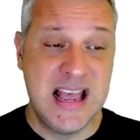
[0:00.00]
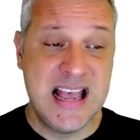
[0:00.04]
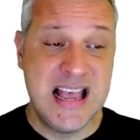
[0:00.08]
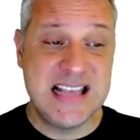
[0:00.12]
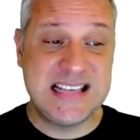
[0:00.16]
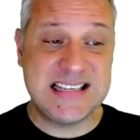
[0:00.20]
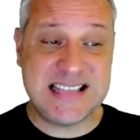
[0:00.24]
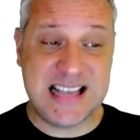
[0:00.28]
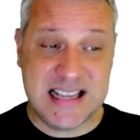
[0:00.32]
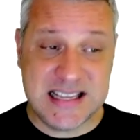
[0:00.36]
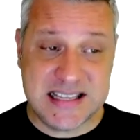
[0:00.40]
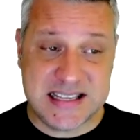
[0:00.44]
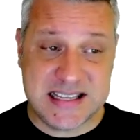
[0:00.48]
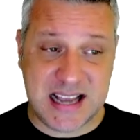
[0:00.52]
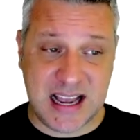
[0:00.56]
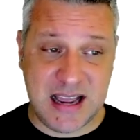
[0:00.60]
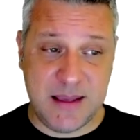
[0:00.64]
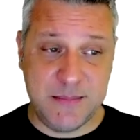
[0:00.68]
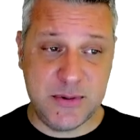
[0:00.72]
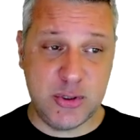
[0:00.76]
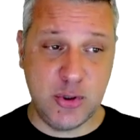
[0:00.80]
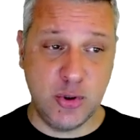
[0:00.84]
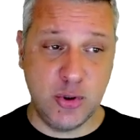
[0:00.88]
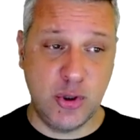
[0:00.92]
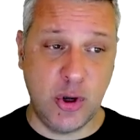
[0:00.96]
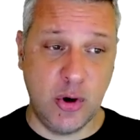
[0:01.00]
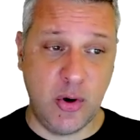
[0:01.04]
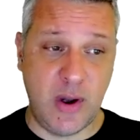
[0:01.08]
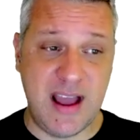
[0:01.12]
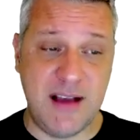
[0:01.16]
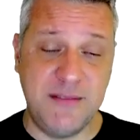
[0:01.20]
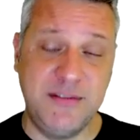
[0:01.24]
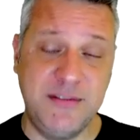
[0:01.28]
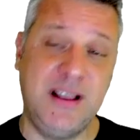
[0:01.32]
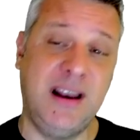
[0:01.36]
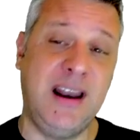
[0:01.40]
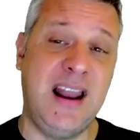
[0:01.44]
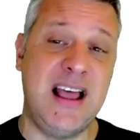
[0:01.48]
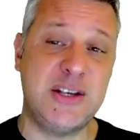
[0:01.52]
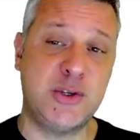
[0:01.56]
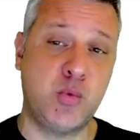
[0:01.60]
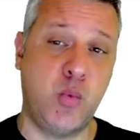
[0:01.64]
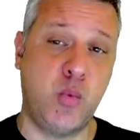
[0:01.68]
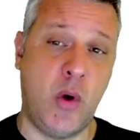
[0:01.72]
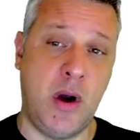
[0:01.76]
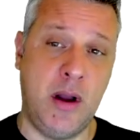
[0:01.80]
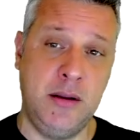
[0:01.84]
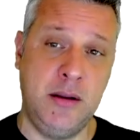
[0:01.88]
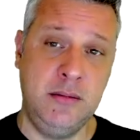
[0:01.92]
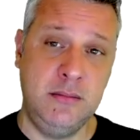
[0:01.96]
Sometimes you don't have the last
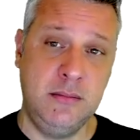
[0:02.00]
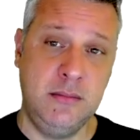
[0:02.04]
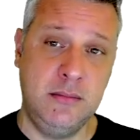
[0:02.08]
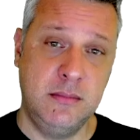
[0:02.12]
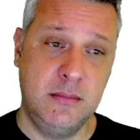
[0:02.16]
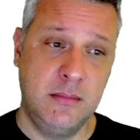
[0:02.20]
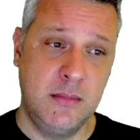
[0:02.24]
one.